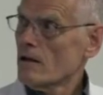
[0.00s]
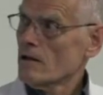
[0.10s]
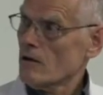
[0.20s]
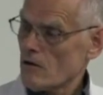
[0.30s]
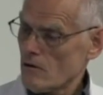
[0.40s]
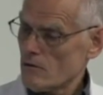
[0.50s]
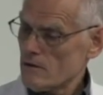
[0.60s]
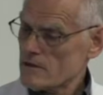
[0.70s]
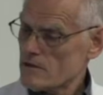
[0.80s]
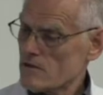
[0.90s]
Now,
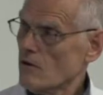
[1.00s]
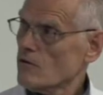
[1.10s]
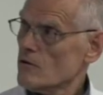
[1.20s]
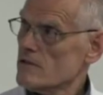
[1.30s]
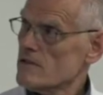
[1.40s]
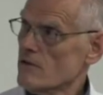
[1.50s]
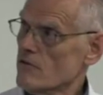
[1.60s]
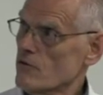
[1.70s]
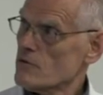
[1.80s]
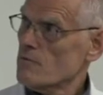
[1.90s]
it's, of course, you see a
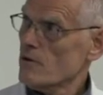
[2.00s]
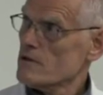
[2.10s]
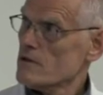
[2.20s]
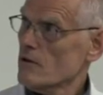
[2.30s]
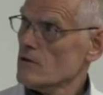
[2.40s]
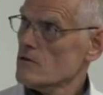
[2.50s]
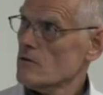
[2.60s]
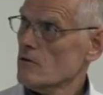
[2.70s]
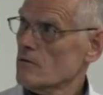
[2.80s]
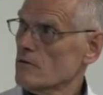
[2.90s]
few spots
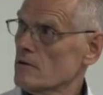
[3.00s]
also